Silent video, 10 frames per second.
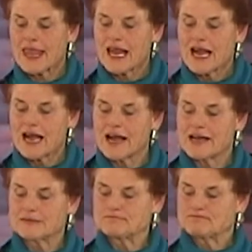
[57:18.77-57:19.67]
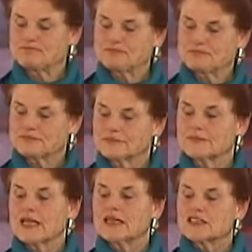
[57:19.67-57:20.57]
Um,
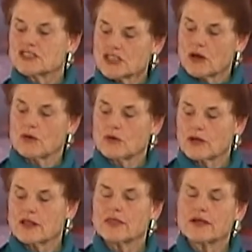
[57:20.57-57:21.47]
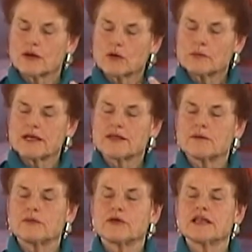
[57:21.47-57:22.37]
so there will be the
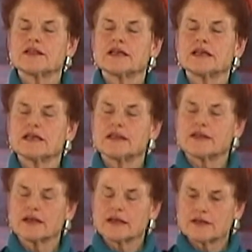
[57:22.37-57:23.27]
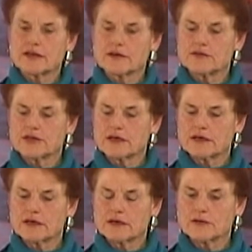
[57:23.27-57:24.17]
breathing, the, the,
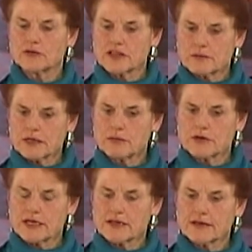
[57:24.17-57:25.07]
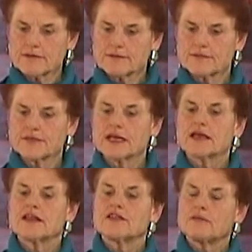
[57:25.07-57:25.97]
the rhythmic breathing.
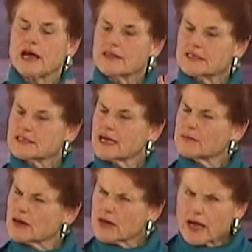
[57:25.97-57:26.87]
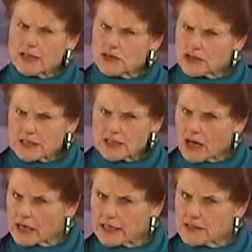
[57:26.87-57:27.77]
The, by this time, they're not usually
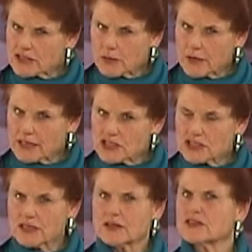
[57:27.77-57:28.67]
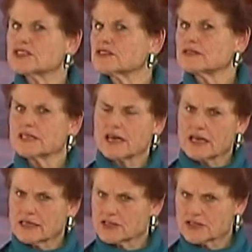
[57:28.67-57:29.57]
talking so much, and they're certainly
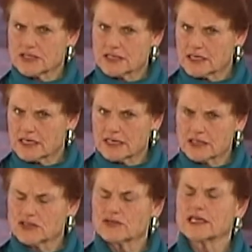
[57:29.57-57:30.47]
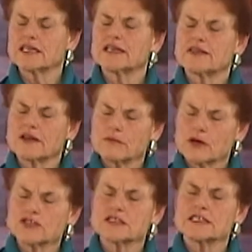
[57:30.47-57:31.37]
not interested in eating and drinking, and they're
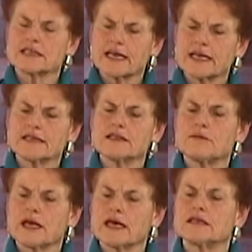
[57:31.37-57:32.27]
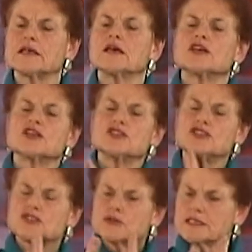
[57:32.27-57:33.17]
mostly laying in the bed,
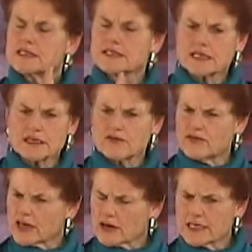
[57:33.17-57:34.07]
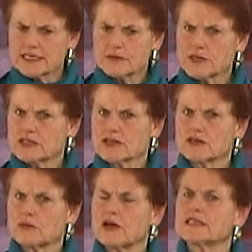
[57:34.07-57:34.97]
doing this in, very deep
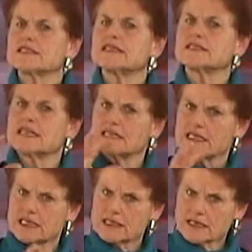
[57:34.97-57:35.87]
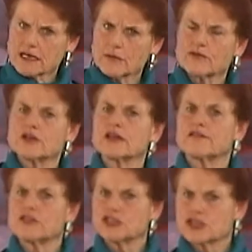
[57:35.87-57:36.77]
internal process, and they need the comfort
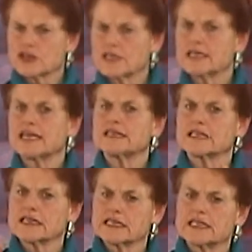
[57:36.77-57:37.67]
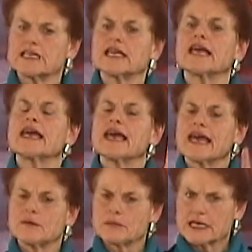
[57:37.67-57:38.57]
of the turning and the cleaning
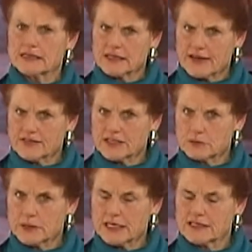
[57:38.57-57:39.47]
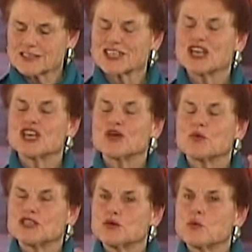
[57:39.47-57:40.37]
and being left in peace.
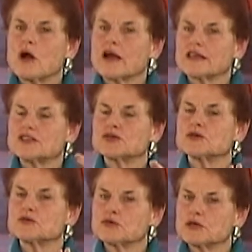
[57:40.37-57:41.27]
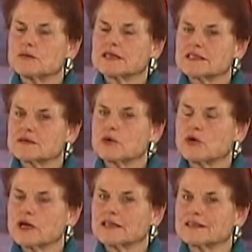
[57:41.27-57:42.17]
When you walk into a room at this
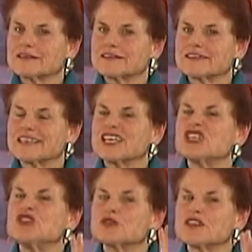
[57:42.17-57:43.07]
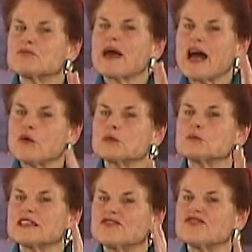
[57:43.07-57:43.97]
point, you can
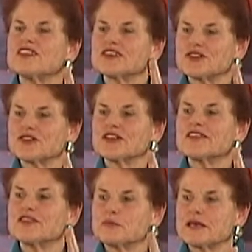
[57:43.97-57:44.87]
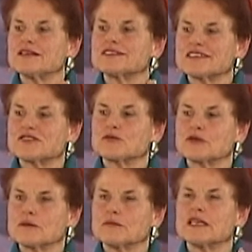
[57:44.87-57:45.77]
palpably feel the peace in the
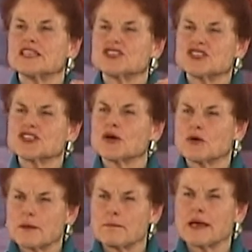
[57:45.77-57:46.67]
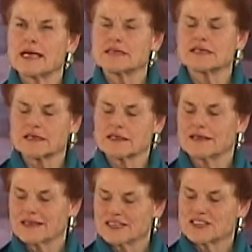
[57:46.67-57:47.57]
room. It is so amazing
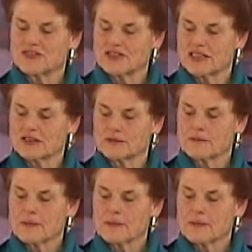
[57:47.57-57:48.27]
to feel.